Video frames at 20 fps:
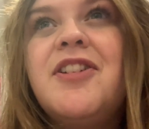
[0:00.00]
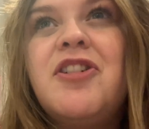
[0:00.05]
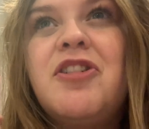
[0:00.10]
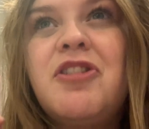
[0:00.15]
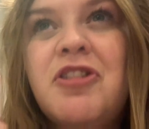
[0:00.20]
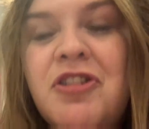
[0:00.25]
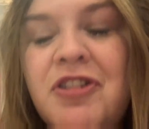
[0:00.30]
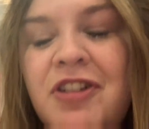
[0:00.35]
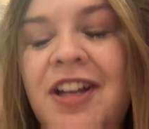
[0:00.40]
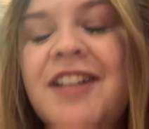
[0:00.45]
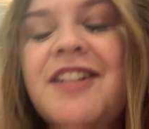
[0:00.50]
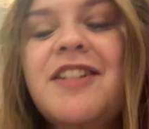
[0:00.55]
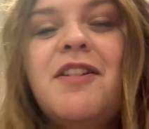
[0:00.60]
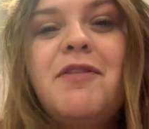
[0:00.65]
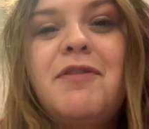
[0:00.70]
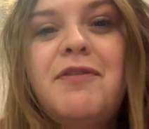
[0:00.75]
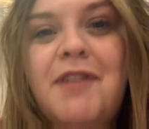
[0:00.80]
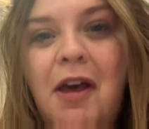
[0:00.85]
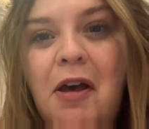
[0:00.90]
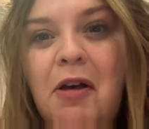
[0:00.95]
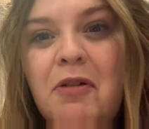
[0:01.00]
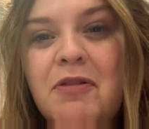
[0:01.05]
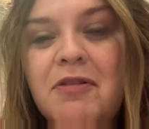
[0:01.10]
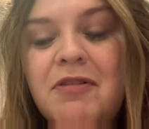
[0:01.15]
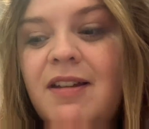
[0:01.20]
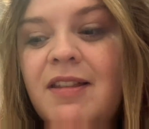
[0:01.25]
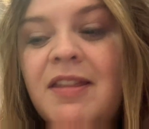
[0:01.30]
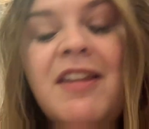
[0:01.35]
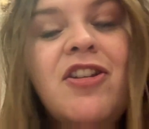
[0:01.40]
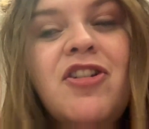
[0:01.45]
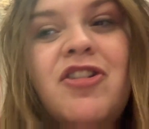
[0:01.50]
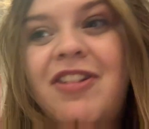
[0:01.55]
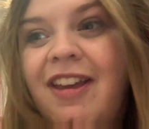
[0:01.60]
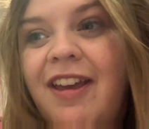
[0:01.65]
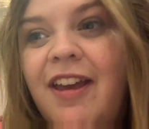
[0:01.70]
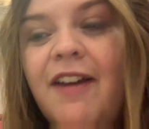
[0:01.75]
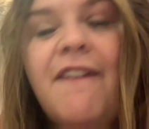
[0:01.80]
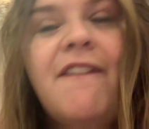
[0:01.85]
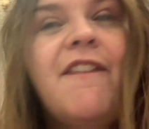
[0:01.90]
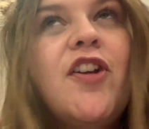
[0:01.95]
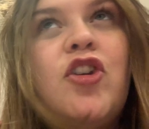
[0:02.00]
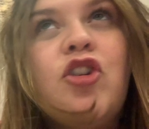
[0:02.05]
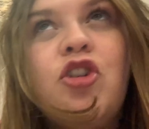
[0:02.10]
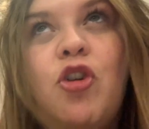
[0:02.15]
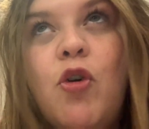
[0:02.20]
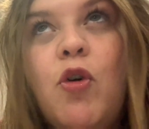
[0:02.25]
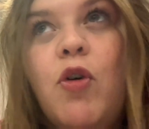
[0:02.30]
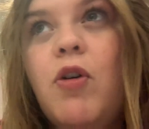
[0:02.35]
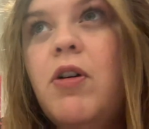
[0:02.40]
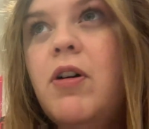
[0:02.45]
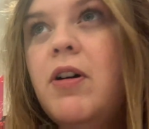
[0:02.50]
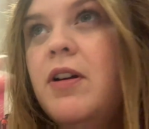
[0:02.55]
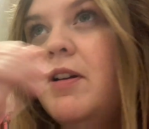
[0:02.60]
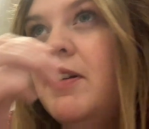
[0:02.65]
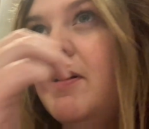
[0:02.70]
shit I've felt this year, for sure.